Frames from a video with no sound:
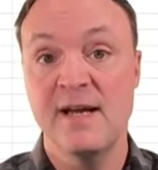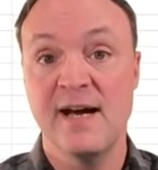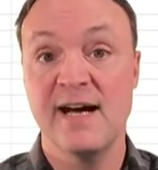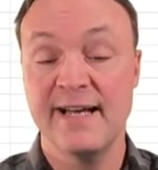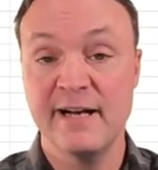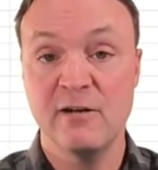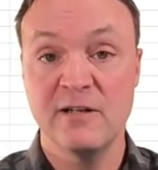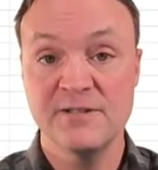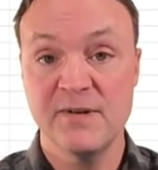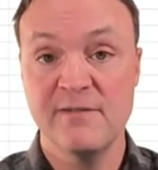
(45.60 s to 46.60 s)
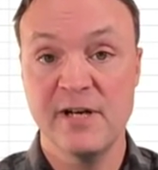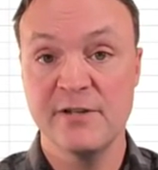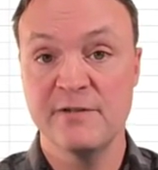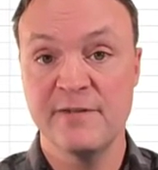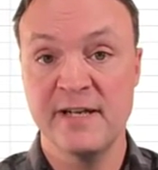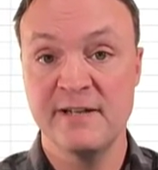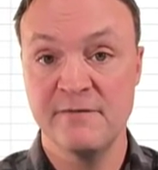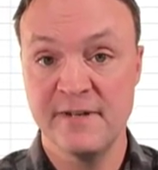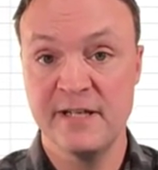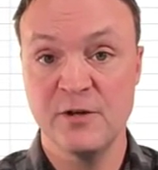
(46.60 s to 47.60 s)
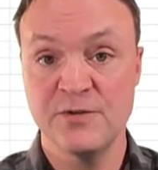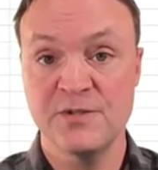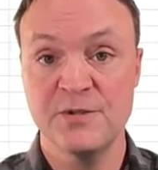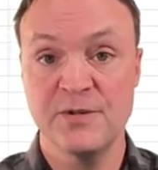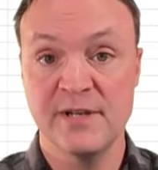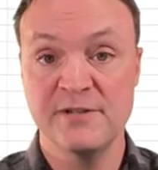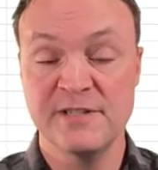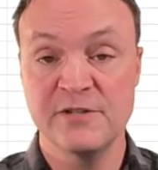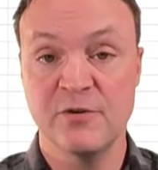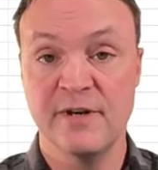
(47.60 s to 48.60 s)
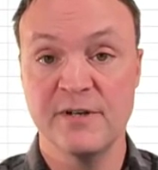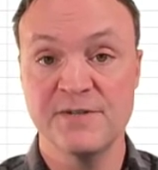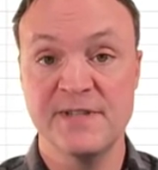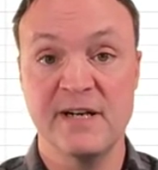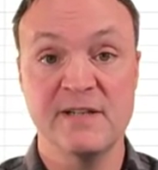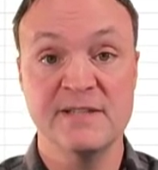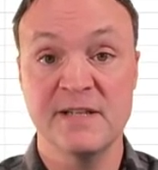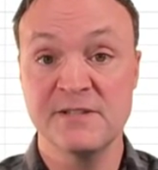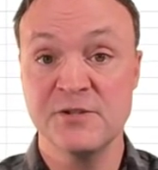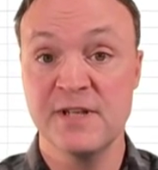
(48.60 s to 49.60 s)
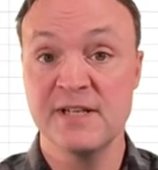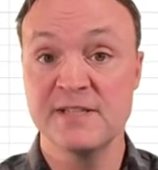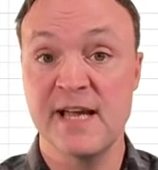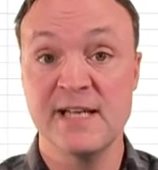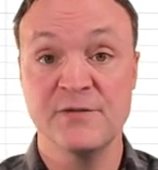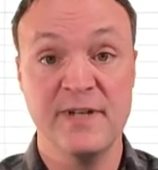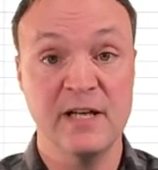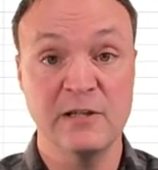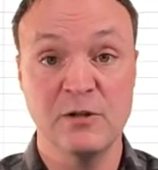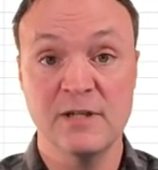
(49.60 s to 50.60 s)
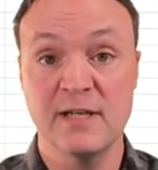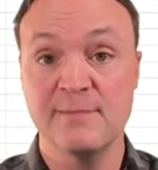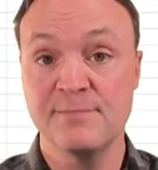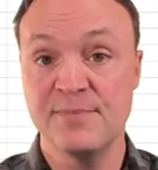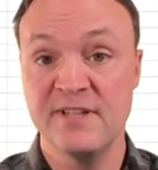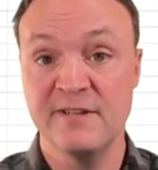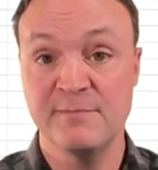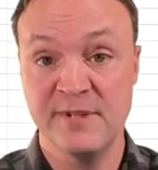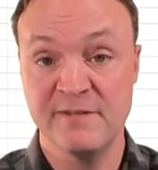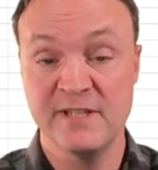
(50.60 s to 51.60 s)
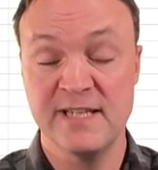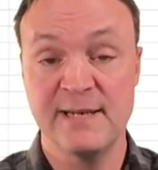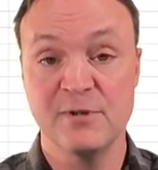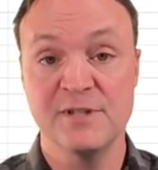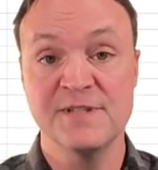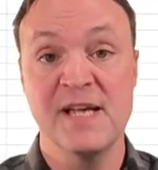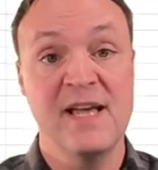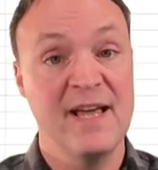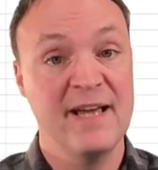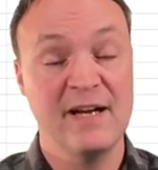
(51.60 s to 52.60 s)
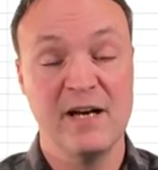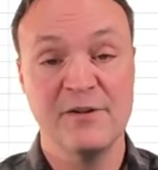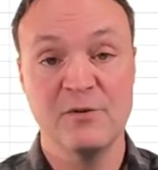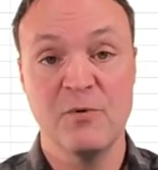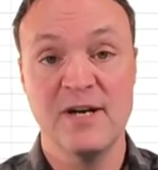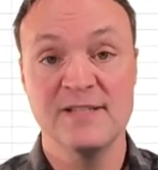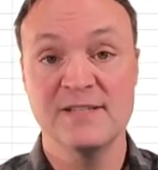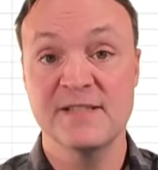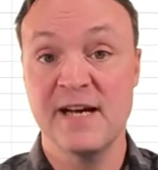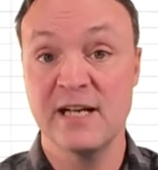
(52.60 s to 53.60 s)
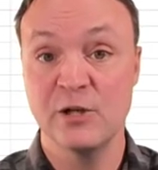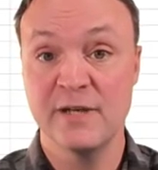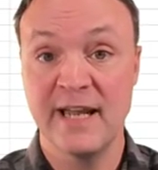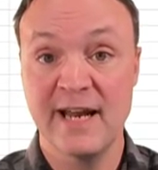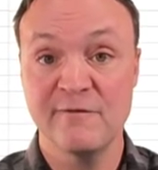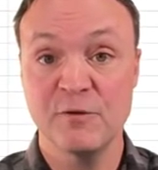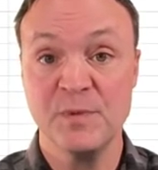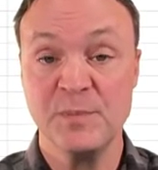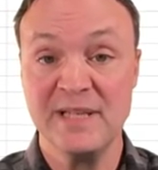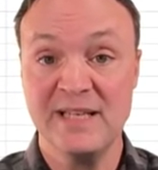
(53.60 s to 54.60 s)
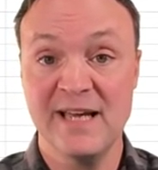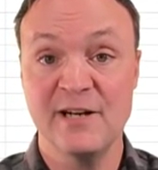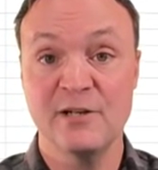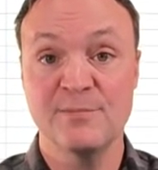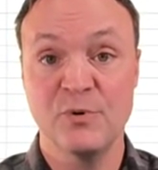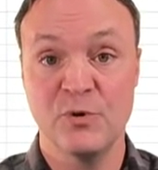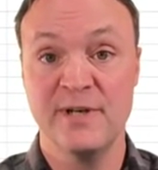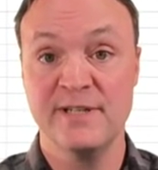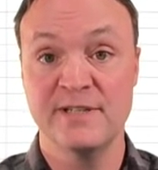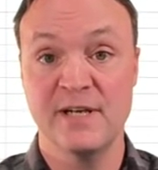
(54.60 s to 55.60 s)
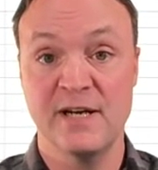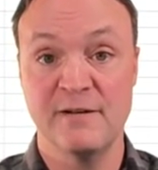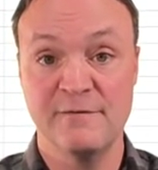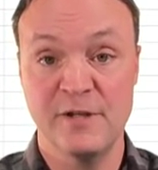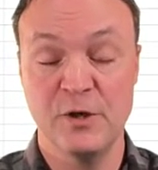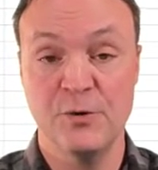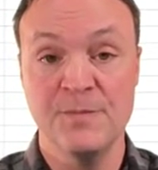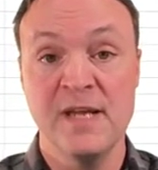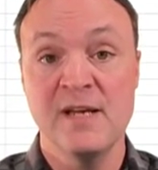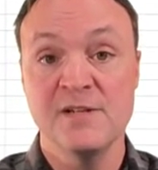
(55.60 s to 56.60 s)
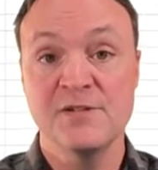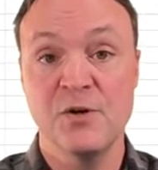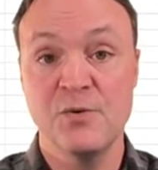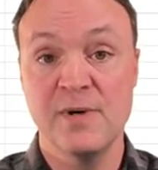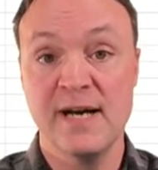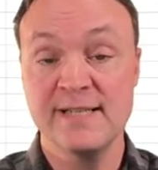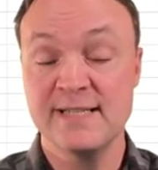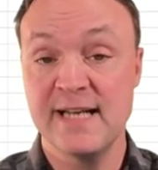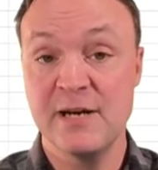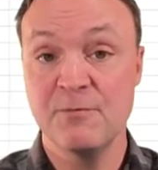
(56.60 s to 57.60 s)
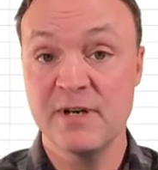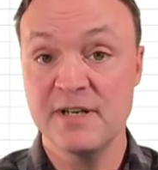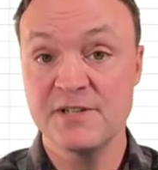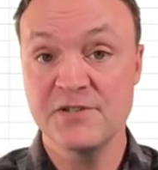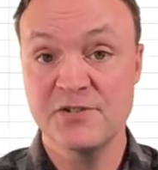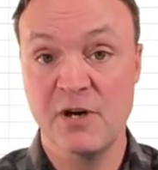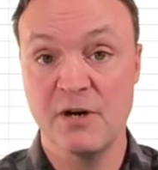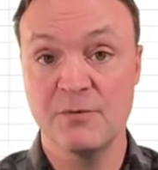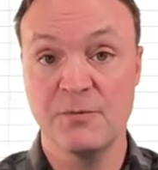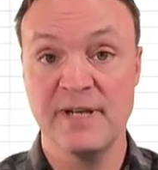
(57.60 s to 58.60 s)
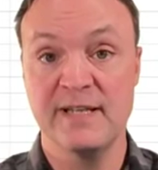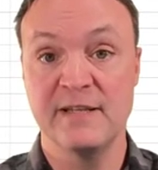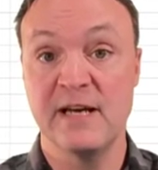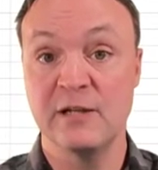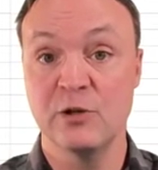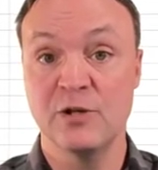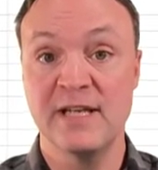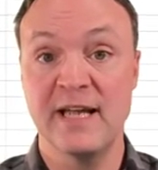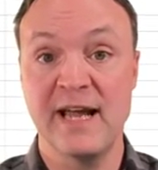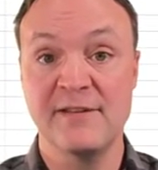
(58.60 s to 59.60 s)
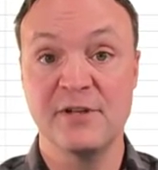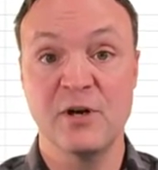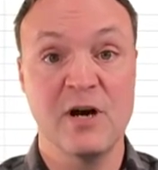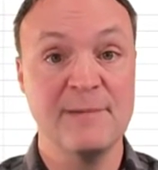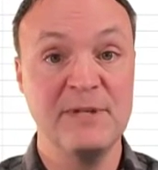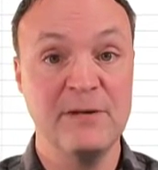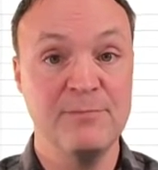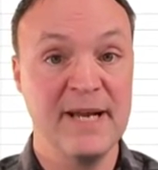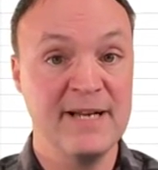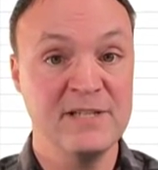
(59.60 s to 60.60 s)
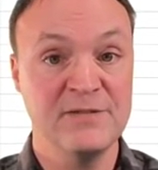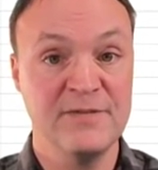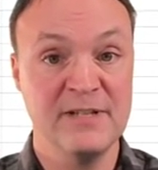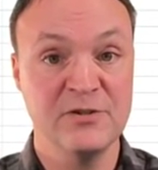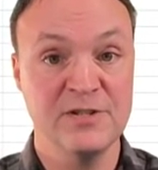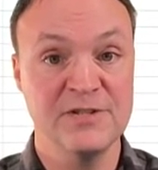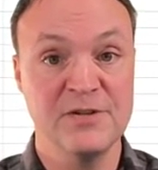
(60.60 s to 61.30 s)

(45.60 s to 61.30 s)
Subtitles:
And I'll also have other videos to other tutorials there, such things as VLOOKUP, pivot tables, and other ones looking at it from a beginner point of view. So today we're going to start with looking at the copy and paste feature.